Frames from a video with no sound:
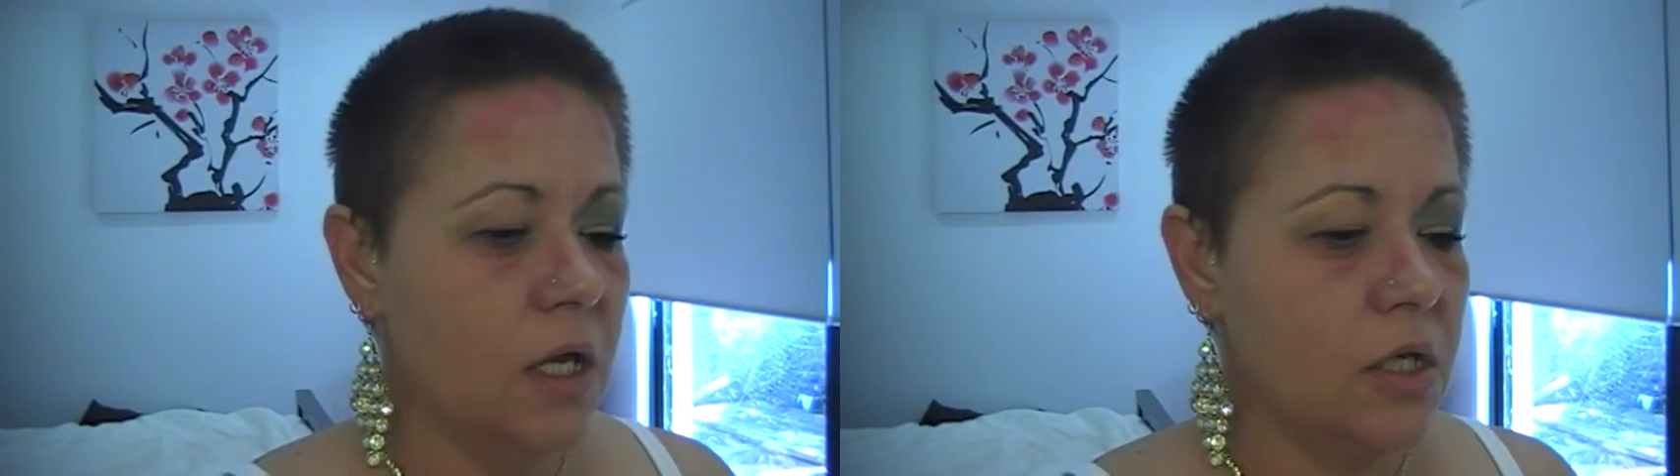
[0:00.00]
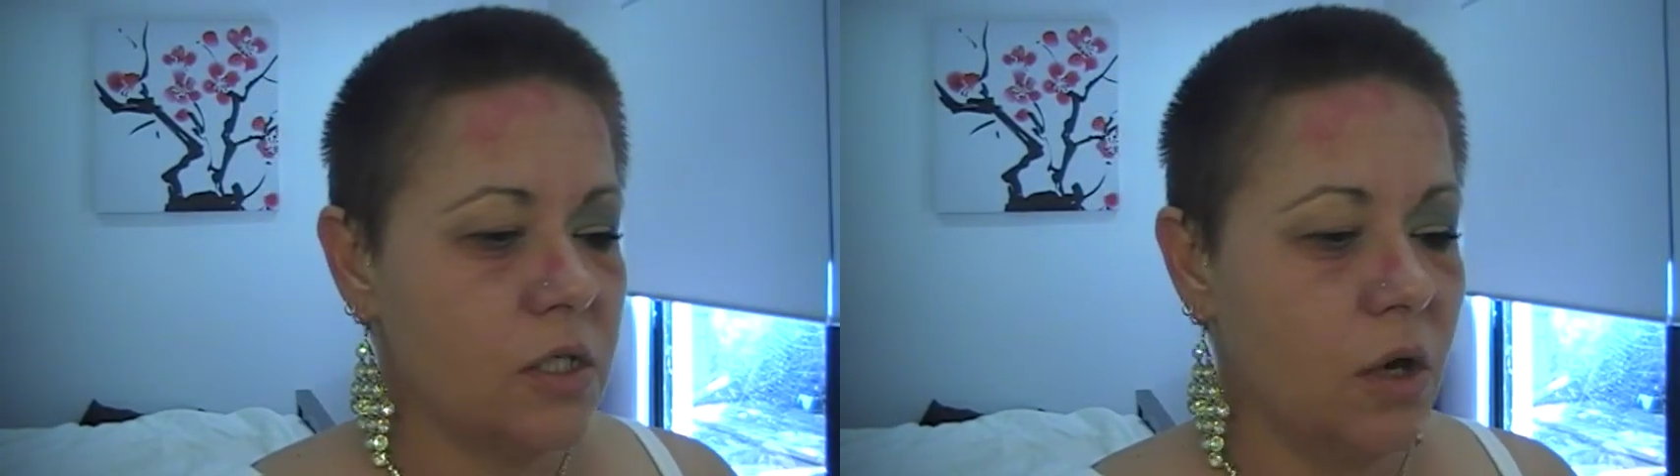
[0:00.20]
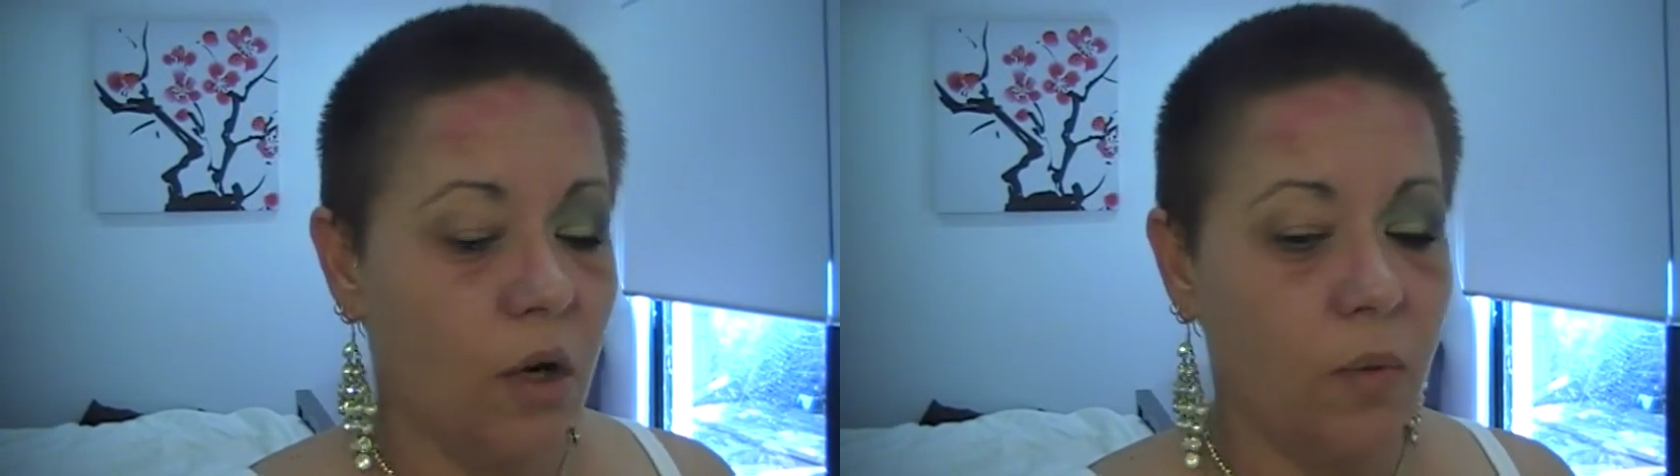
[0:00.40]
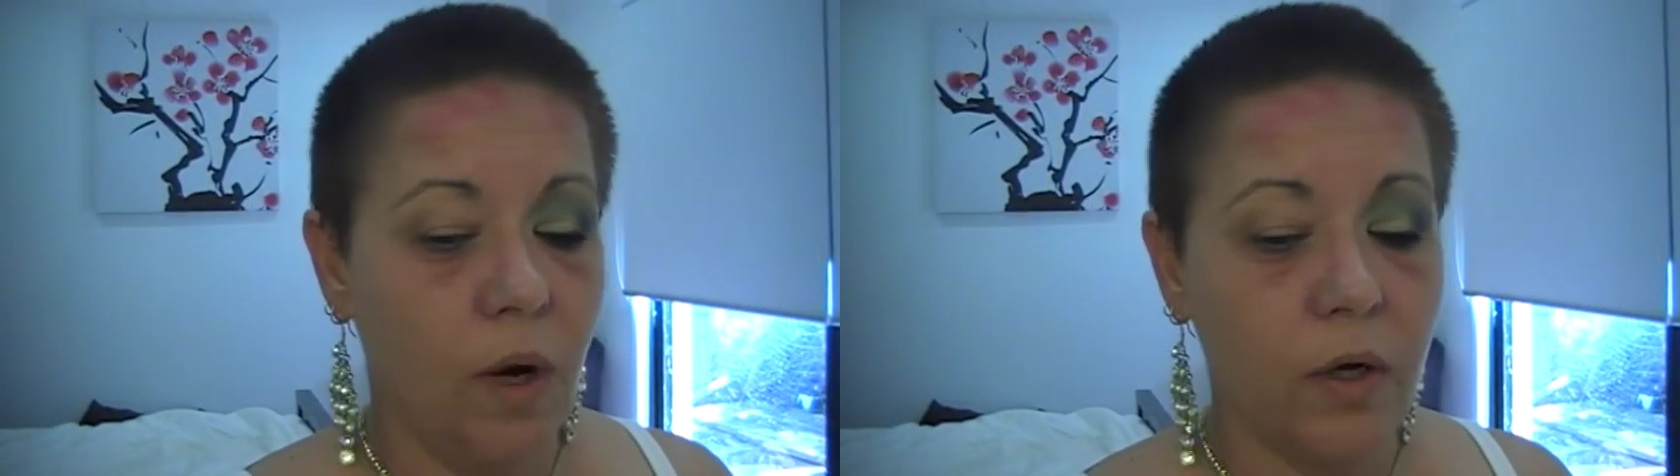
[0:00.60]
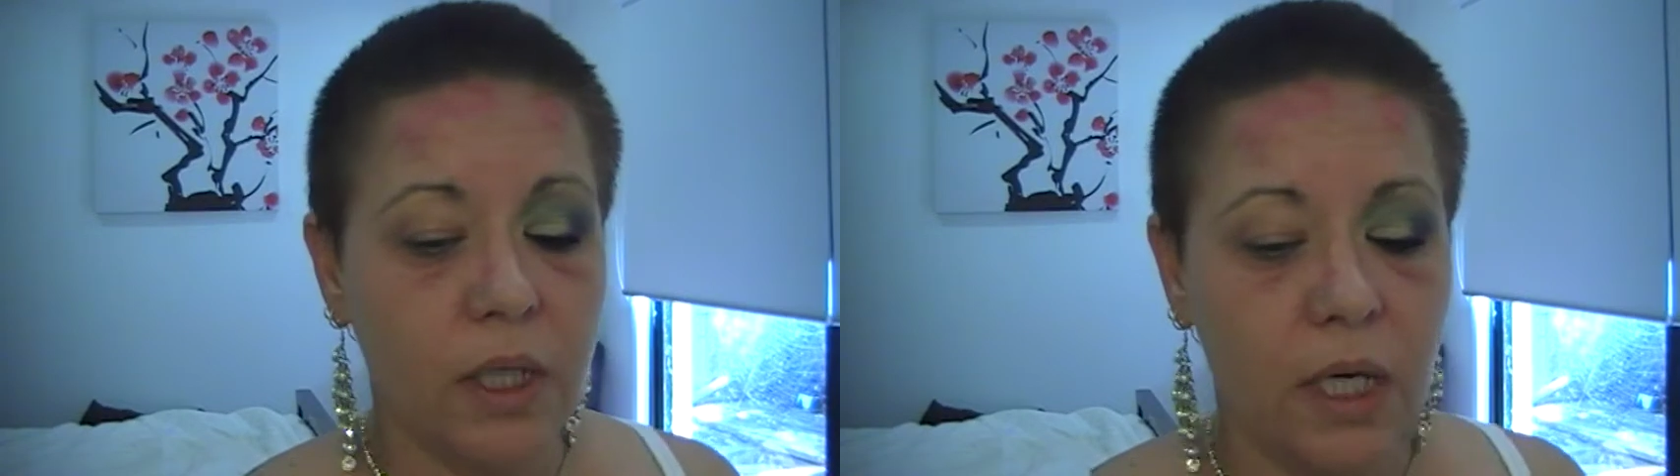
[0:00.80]
So I
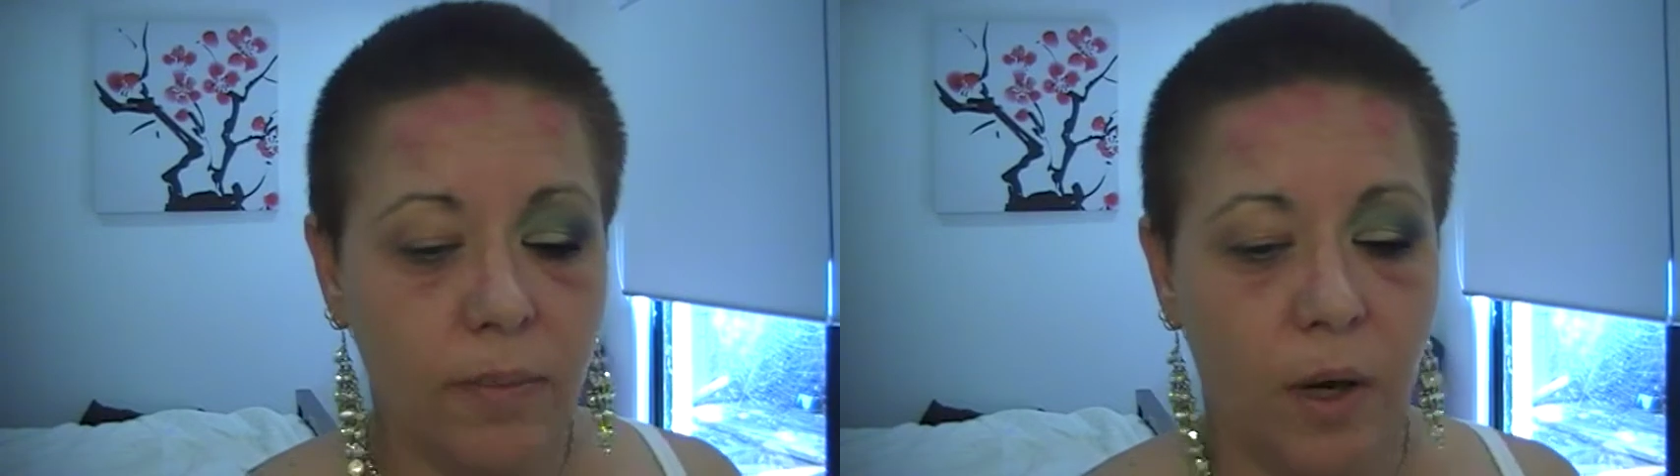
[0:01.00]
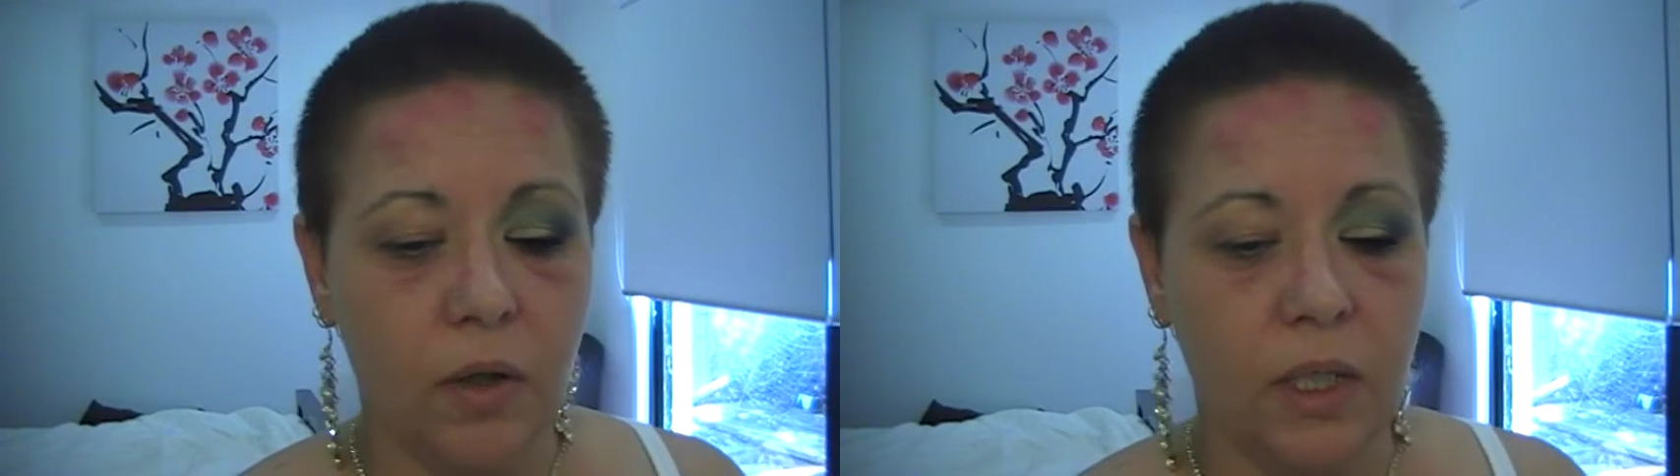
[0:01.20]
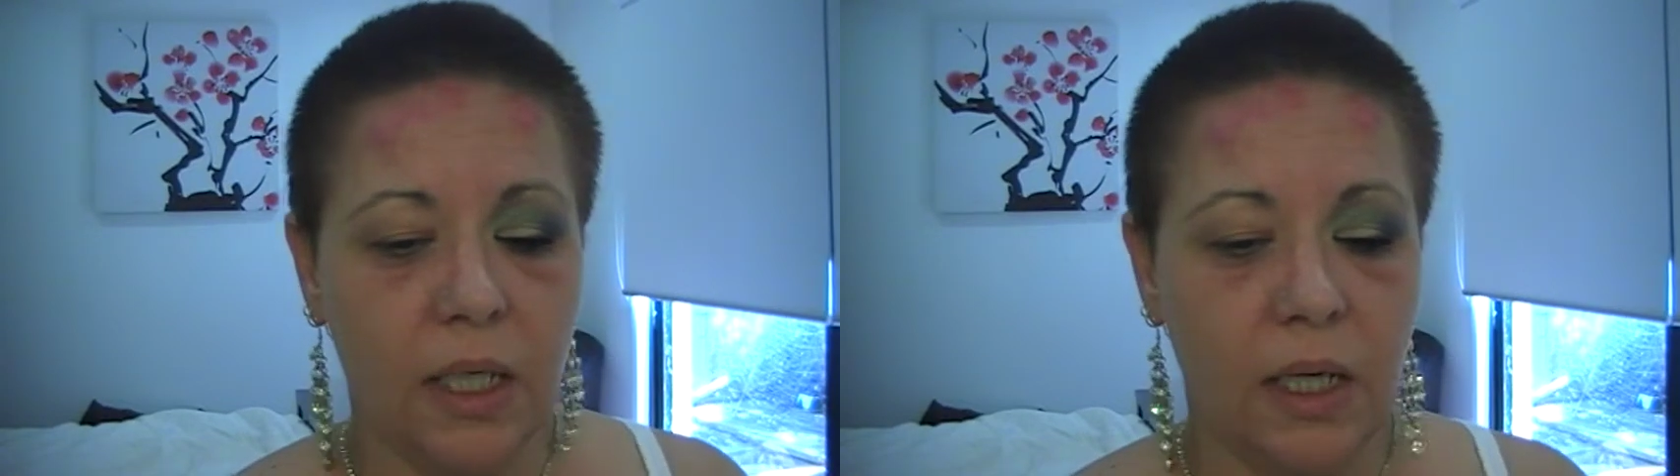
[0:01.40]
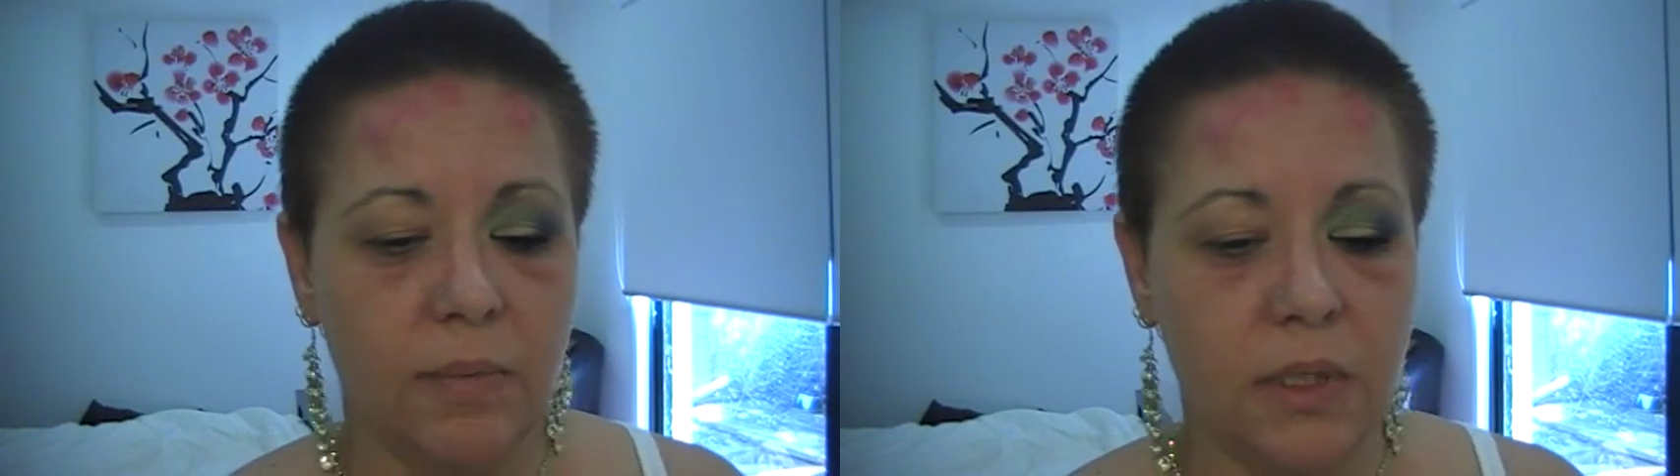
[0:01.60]
won't keep holding it up